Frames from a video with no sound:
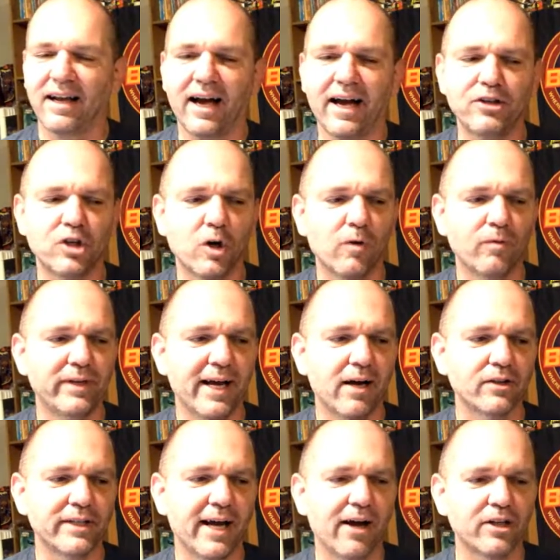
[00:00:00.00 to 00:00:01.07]
I drove
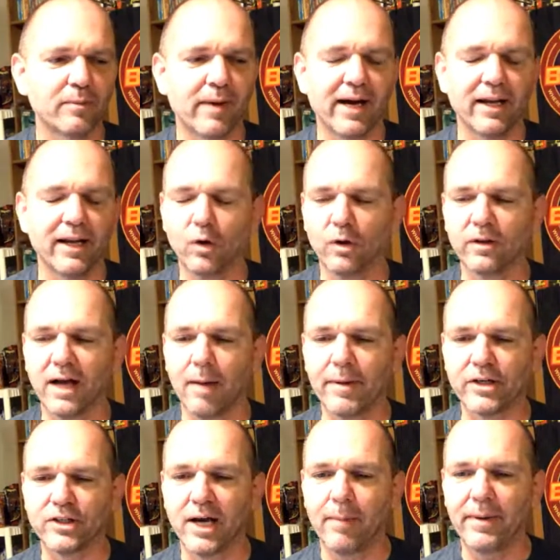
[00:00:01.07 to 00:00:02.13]
downtown to my local
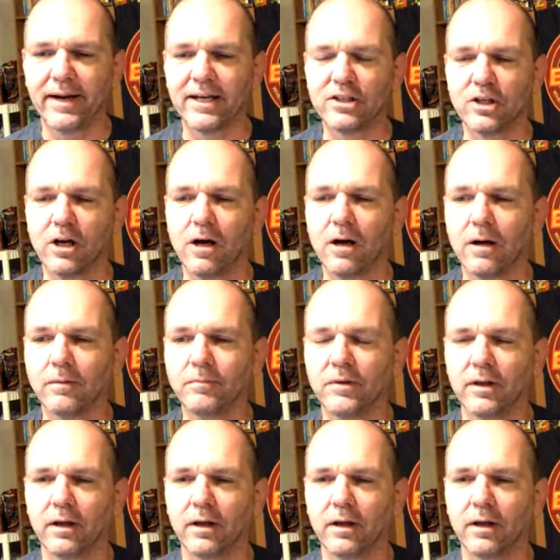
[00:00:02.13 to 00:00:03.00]
comic shop and I saw